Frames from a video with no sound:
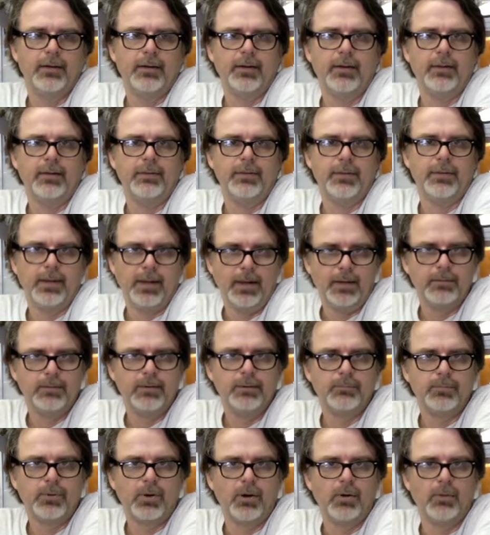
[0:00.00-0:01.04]

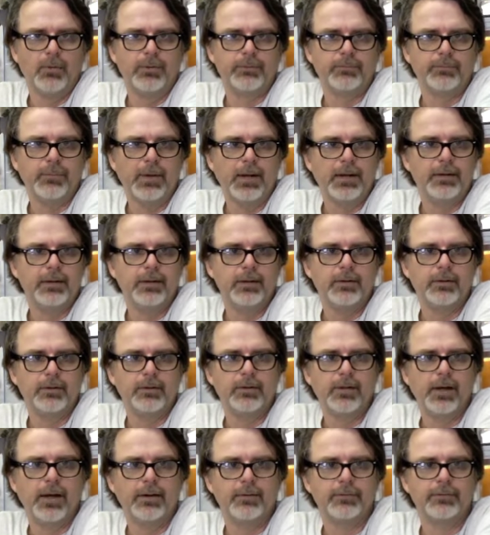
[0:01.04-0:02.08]
AT Pro is made here in the
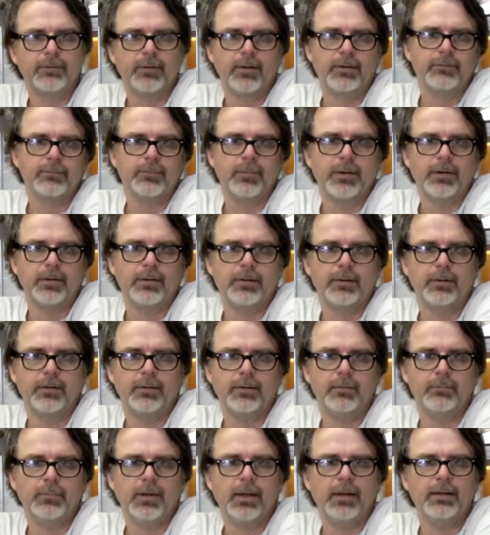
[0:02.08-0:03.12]
United States,
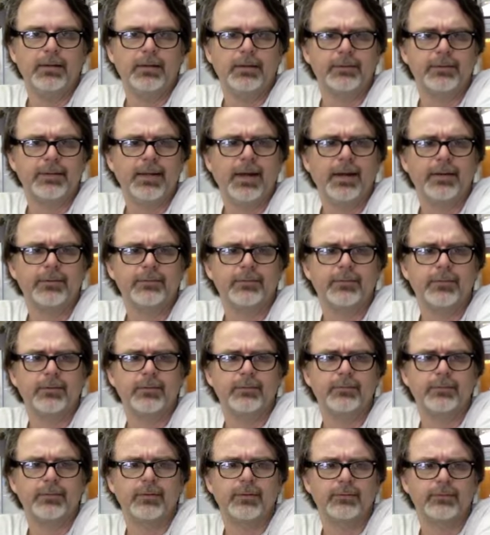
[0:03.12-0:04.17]
made in
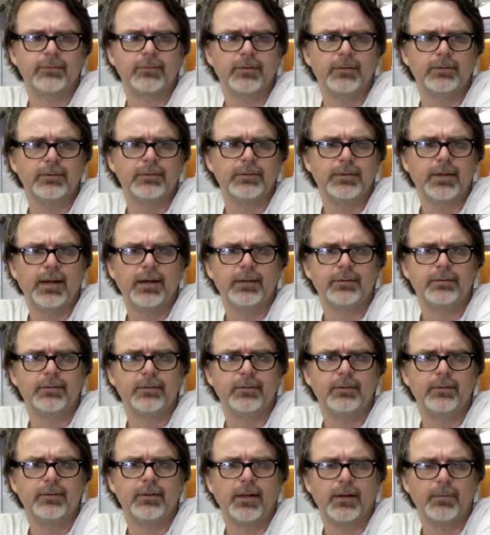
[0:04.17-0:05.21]
Texas, and it's a good
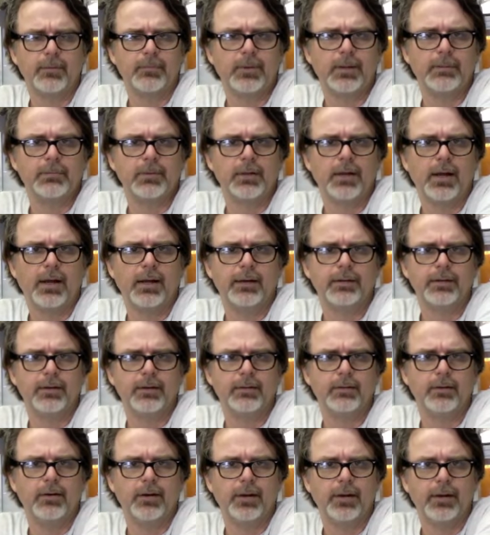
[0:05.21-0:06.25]
detector. A lot of people like
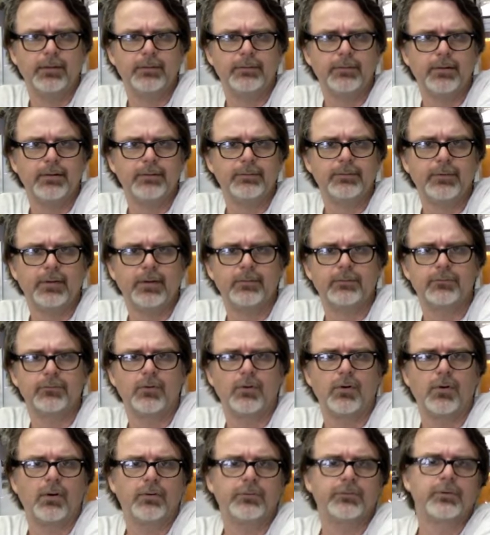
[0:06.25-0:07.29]
it. AT stands
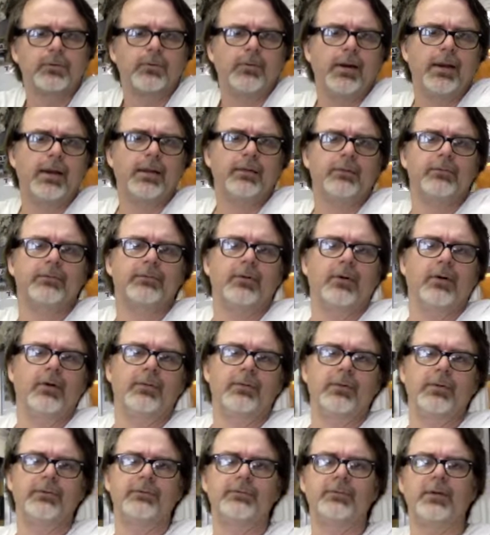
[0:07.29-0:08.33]
for all-terrain, so
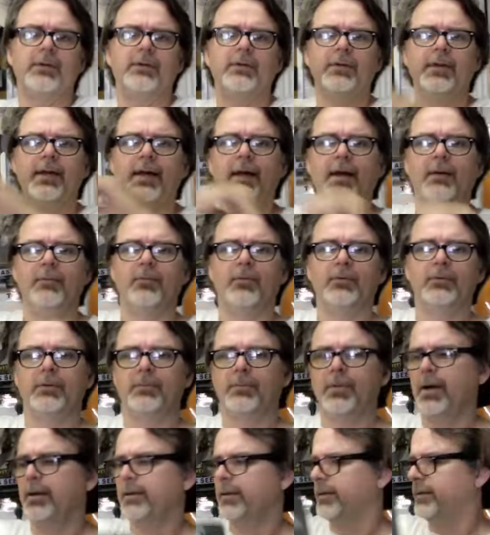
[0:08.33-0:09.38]
consider that when you're
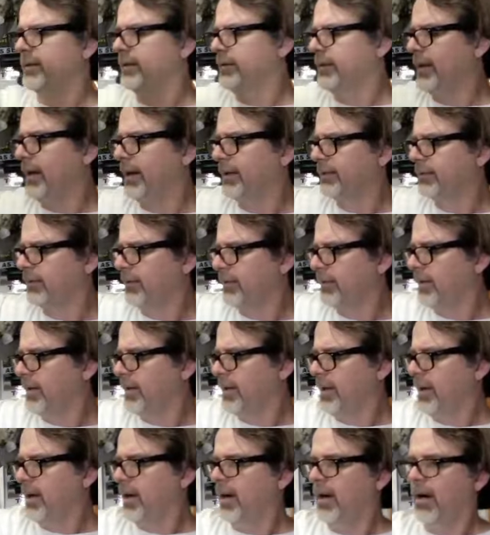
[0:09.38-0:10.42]
buying a detector.
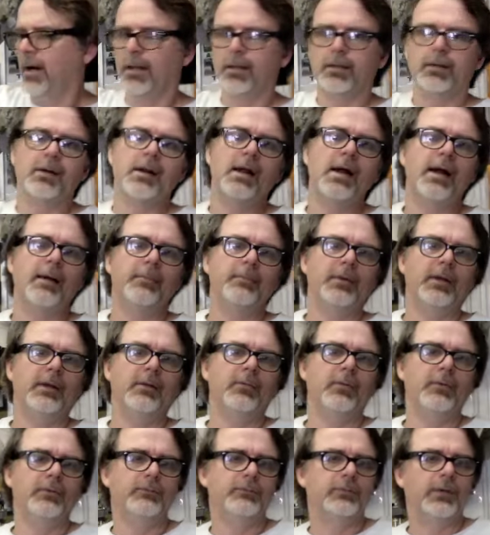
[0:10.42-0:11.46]
Holler at me.
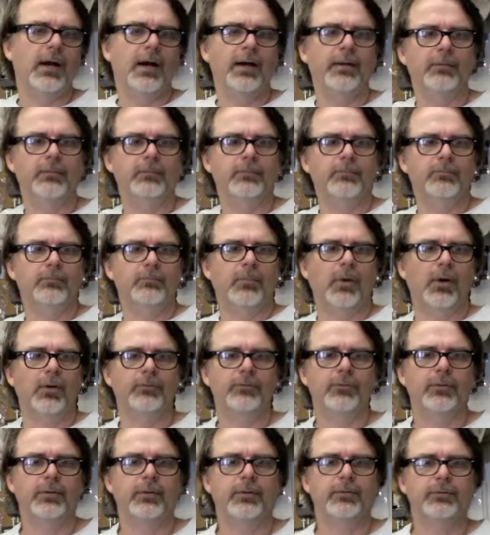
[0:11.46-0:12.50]
We've got
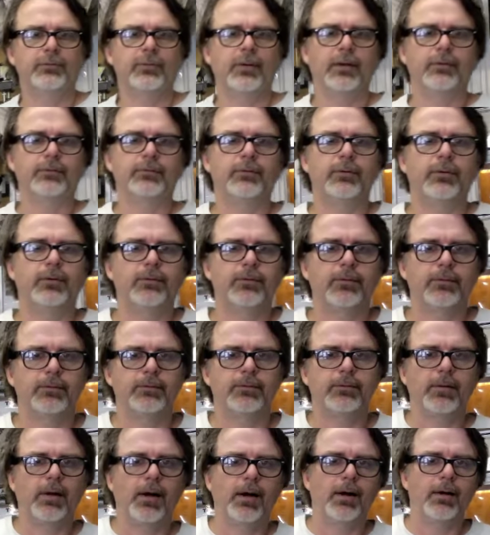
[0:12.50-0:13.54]
most of the accessories in
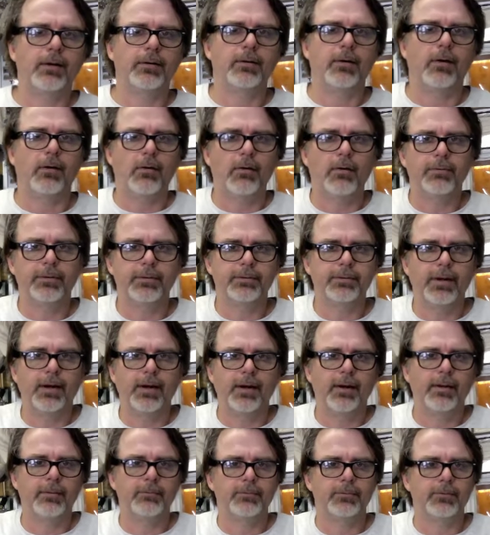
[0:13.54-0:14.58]
stock all the
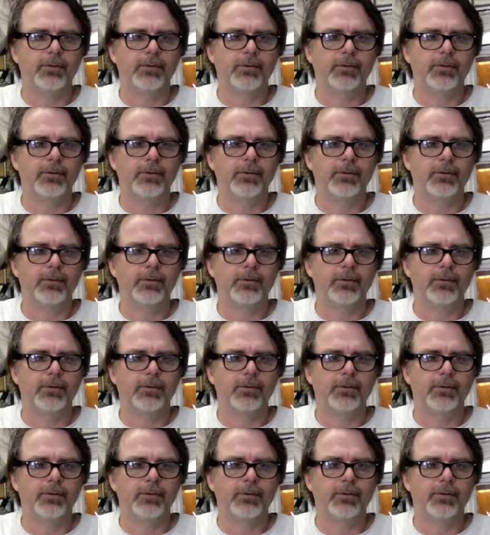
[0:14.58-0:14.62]
time,